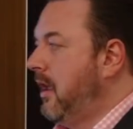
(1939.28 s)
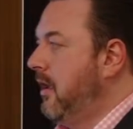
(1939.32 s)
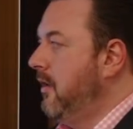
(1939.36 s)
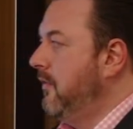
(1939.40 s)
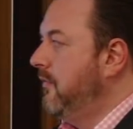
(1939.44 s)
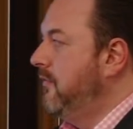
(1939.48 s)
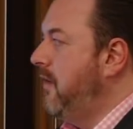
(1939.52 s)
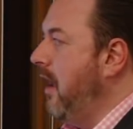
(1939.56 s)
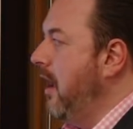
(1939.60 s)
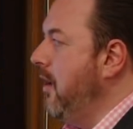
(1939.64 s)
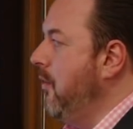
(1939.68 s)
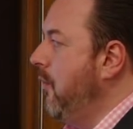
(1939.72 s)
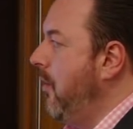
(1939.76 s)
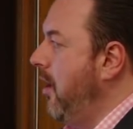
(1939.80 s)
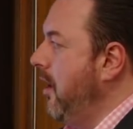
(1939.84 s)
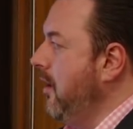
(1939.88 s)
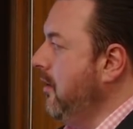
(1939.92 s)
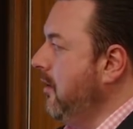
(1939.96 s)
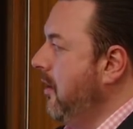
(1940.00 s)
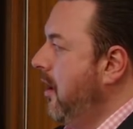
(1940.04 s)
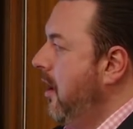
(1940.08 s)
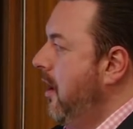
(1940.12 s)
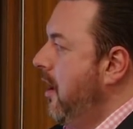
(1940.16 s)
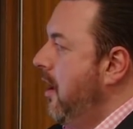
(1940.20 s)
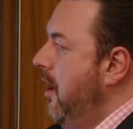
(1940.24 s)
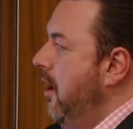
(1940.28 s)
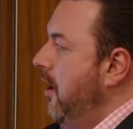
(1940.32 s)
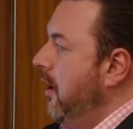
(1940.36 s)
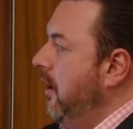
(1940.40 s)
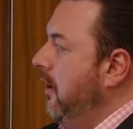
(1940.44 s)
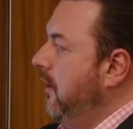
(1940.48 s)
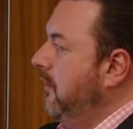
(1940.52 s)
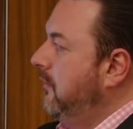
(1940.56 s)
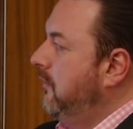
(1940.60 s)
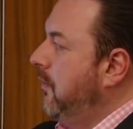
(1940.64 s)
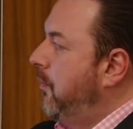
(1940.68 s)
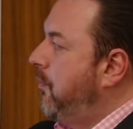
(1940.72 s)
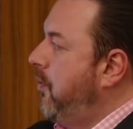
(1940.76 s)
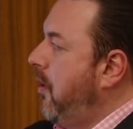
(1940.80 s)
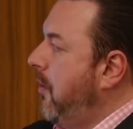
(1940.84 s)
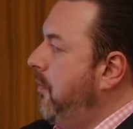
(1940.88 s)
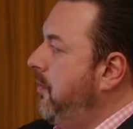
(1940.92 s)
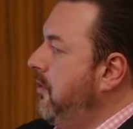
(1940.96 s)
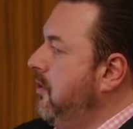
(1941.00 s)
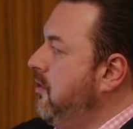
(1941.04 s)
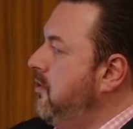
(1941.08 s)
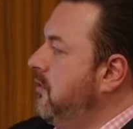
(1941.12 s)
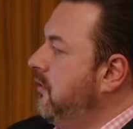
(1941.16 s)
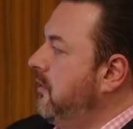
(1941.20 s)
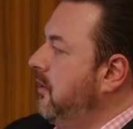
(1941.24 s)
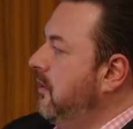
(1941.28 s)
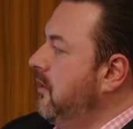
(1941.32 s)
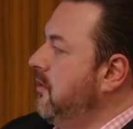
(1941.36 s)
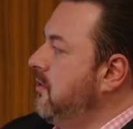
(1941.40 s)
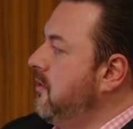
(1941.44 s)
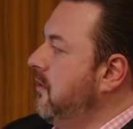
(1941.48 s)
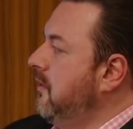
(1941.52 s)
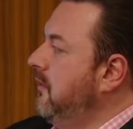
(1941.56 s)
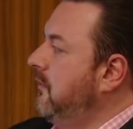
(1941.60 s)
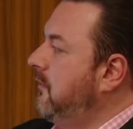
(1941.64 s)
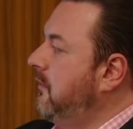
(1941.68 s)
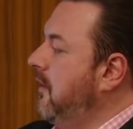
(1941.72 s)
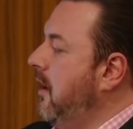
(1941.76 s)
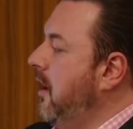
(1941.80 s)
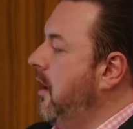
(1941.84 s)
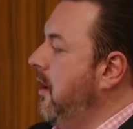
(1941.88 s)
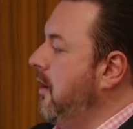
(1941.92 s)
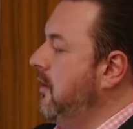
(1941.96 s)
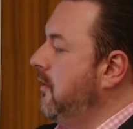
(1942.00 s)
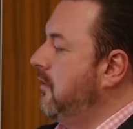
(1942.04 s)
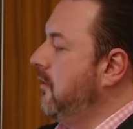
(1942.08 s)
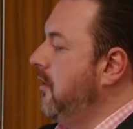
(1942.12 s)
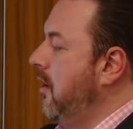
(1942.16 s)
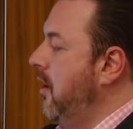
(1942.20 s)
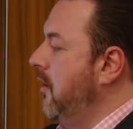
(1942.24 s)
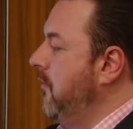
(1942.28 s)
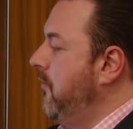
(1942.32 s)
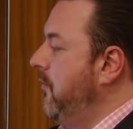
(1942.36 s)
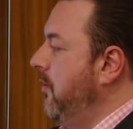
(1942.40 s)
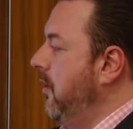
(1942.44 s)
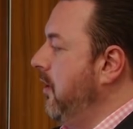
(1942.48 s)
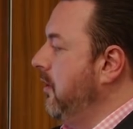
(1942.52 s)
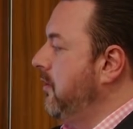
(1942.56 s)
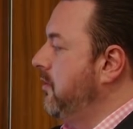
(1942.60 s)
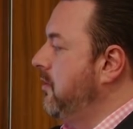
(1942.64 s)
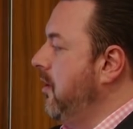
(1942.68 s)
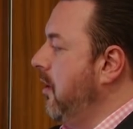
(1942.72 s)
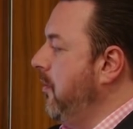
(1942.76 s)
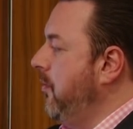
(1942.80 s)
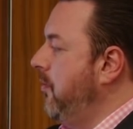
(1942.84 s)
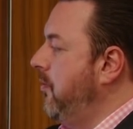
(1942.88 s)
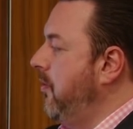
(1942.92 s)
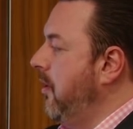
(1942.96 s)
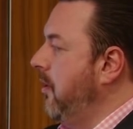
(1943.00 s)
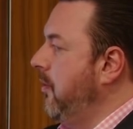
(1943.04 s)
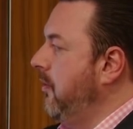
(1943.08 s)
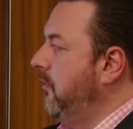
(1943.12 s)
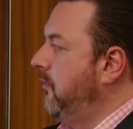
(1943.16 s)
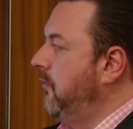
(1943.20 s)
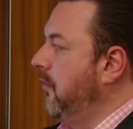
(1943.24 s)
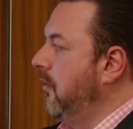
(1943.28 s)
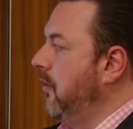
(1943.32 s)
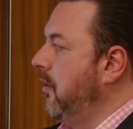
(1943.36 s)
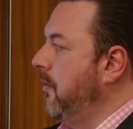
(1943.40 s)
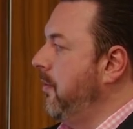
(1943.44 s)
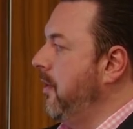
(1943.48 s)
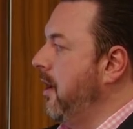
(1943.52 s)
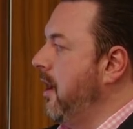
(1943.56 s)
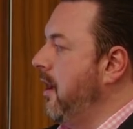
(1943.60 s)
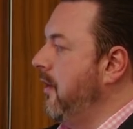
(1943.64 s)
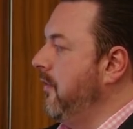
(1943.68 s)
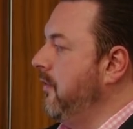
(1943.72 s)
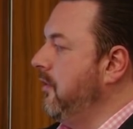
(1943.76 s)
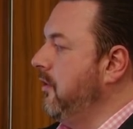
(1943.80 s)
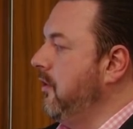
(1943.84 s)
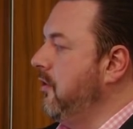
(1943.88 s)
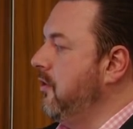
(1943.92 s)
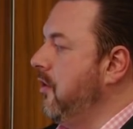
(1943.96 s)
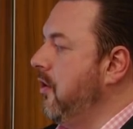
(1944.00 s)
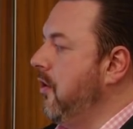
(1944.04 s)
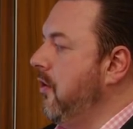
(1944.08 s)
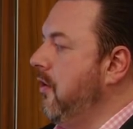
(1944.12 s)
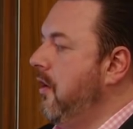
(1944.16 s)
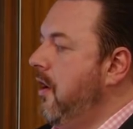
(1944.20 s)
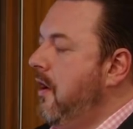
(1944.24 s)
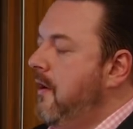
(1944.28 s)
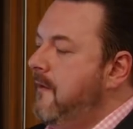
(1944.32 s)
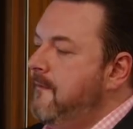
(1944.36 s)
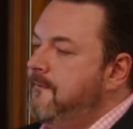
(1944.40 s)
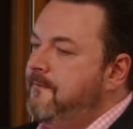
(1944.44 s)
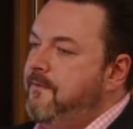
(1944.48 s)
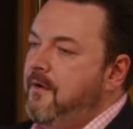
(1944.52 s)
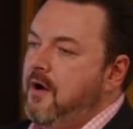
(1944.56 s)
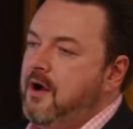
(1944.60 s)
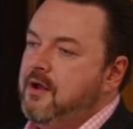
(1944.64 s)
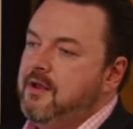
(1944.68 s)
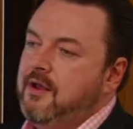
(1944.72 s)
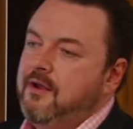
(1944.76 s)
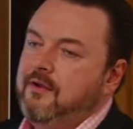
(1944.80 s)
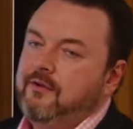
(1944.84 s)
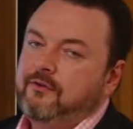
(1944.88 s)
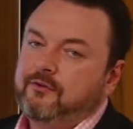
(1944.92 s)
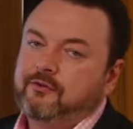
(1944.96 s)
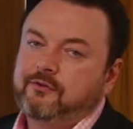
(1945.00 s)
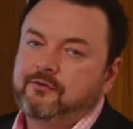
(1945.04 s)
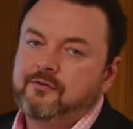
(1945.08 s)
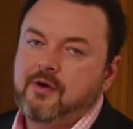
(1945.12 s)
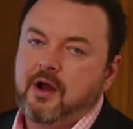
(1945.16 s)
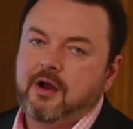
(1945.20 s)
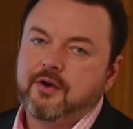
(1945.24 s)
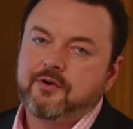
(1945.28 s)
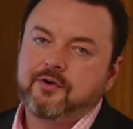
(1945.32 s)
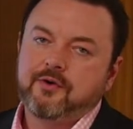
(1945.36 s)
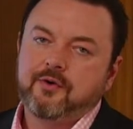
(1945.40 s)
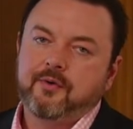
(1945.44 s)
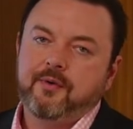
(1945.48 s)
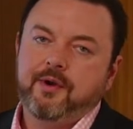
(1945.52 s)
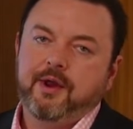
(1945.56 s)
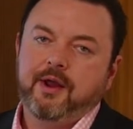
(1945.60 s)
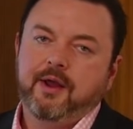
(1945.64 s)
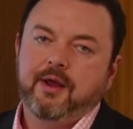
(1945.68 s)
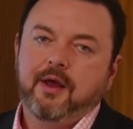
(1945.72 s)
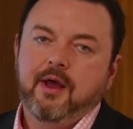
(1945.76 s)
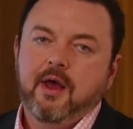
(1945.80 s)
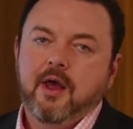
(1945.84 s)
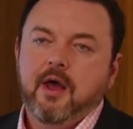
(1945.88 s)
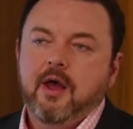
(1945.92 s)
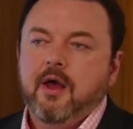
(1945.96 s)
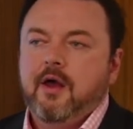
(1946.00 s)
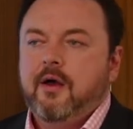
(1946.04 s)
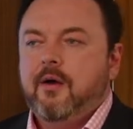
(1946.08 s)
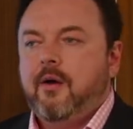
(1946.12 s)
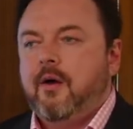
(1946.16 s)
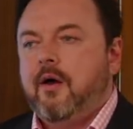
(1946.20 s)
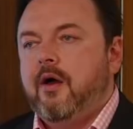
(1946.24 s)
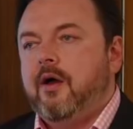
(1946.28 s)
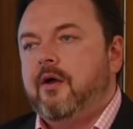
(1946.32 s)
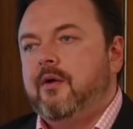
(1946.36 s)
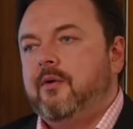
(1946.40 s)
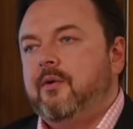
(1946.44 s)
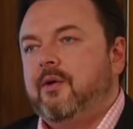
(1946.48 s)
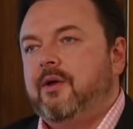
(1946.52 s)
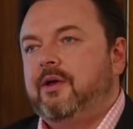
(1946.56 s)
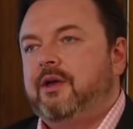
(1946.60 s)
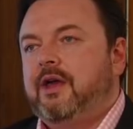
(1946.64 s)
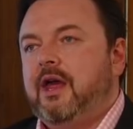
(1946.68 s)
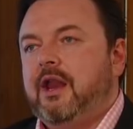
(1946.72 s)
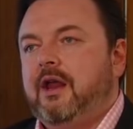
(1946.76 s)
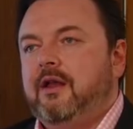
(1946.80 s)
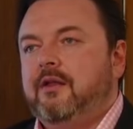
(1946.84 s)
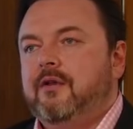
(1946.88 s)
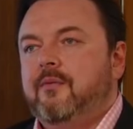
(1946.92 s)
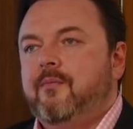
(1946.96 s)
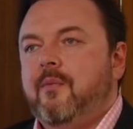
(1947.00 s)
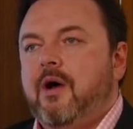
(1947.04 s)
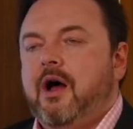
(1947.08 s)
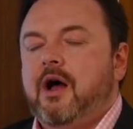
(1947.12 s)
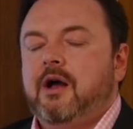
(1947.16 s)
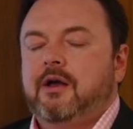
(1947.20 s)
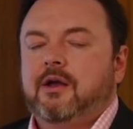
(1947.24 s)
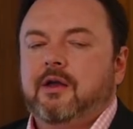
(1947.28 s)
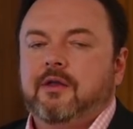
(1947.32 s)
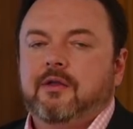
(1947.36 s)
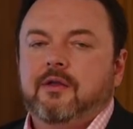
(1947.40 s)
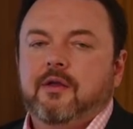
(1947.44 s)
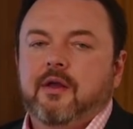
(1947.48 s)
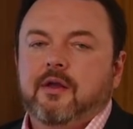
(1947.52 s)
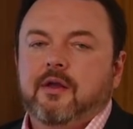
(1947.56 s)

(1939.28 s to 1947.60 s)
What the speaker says: Day 1 is a property due diligence and live workshop where we talk about, finance, structuring, getting the market,